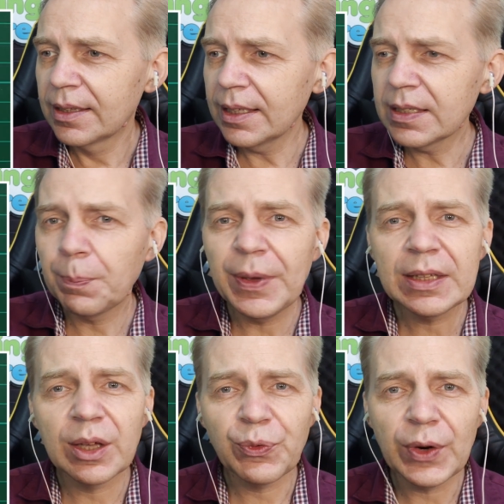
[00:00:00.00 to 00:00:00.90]
there's a
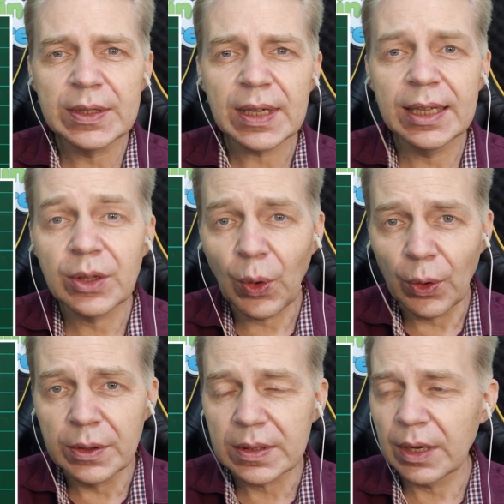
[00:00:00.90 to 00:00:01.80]
big difference in the
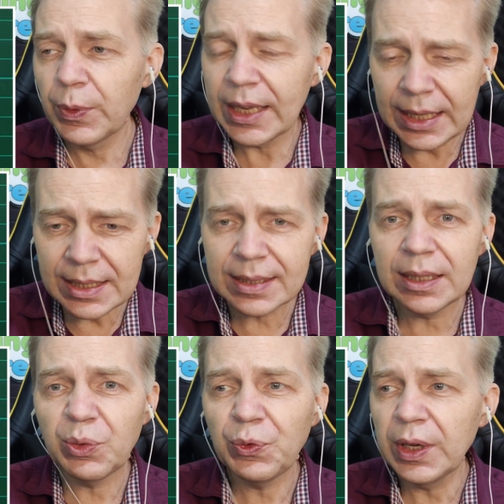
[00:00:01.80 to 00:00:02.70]
coins. Now, we can
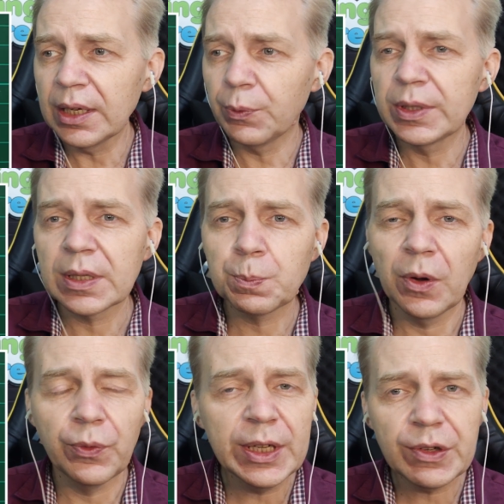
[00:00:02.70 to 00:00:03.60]
easily feel it. We just
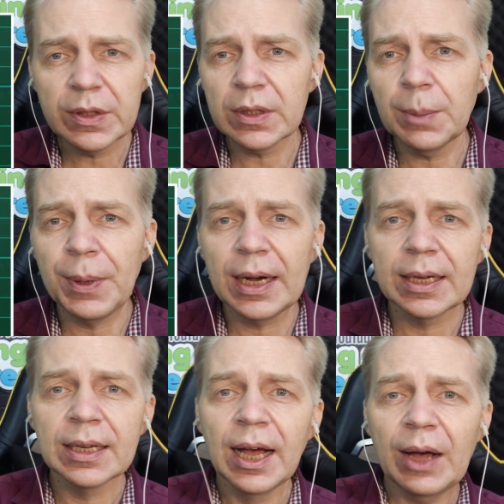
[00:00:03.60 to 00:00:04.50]
reach into the
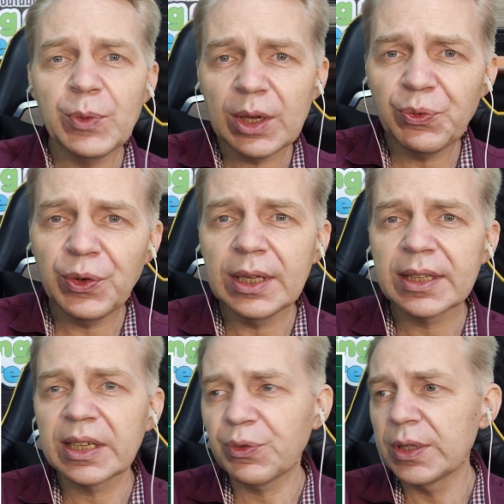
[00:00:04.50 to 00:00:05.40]
pocket and we can feel
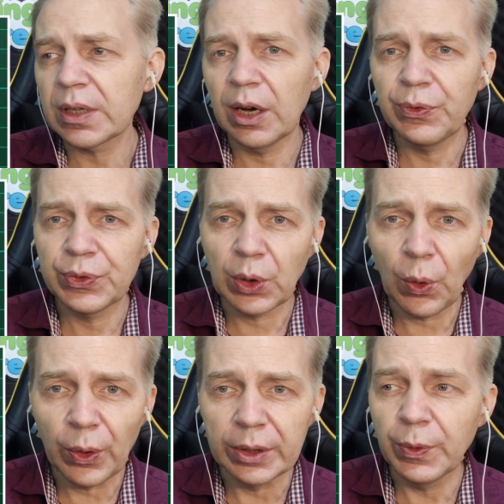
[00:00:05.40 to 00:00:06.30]
the difference of the
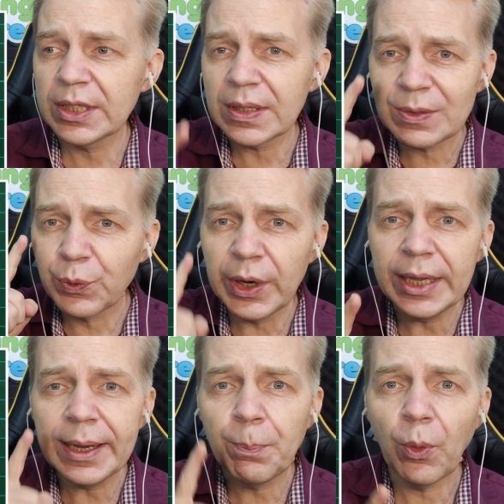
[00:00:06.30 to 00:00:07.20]
coin, which is
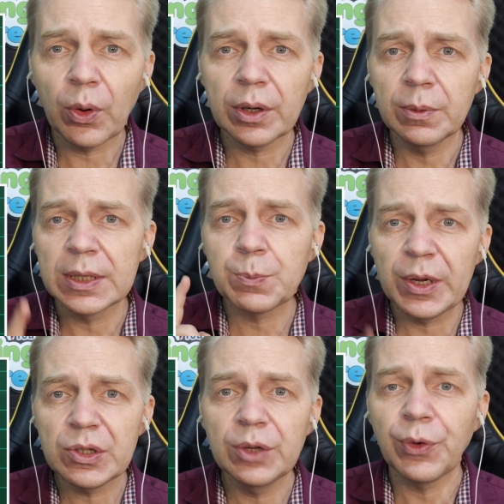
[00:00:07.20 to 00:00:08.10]
really important,
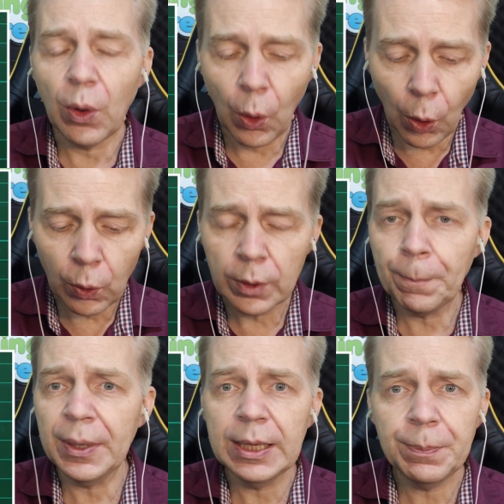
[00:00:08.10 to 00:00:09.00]
especially for
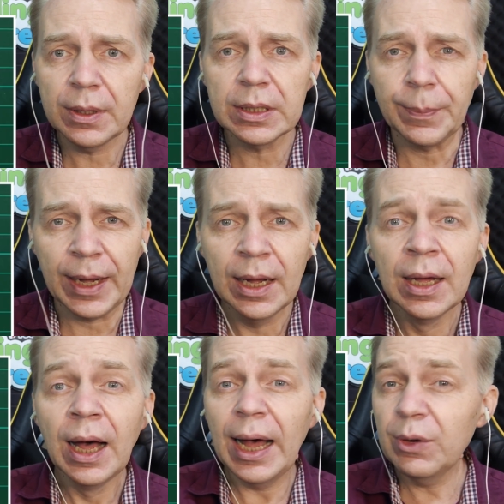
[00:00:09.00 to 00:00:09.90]
old people, diba?
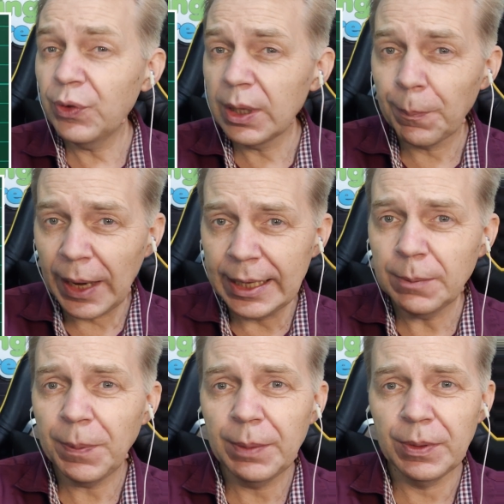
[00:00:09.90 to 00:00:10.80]
And for the
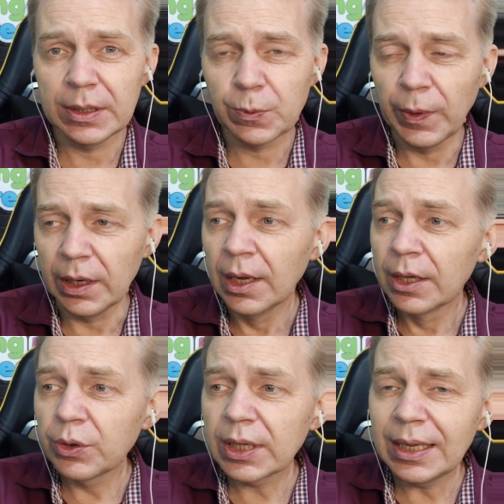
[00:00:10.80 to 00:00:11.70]
blind people as well.
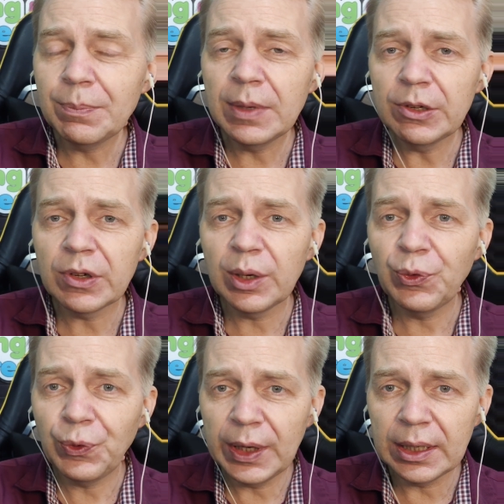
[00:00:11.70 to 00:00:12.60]
You can immediately
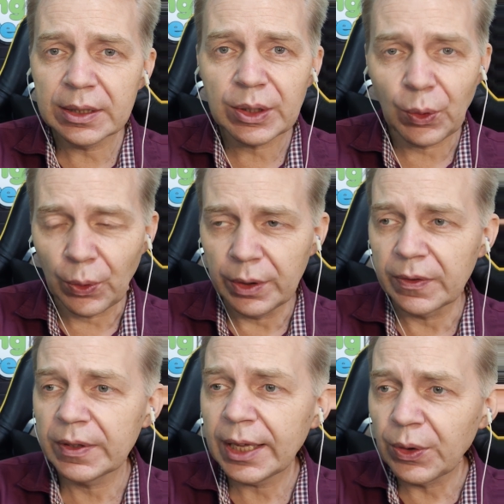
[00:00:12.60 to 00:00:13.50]
feel the
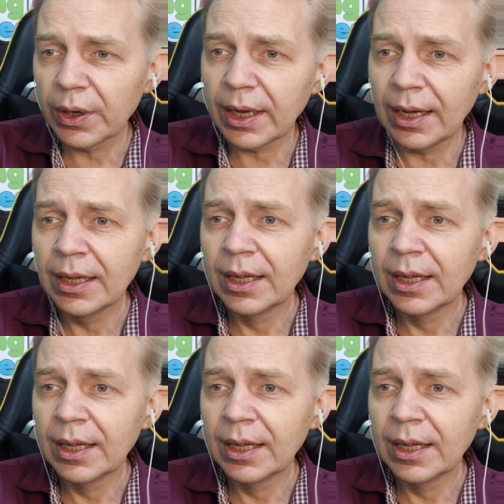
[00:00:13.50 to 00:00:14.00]
coins. Ngayon,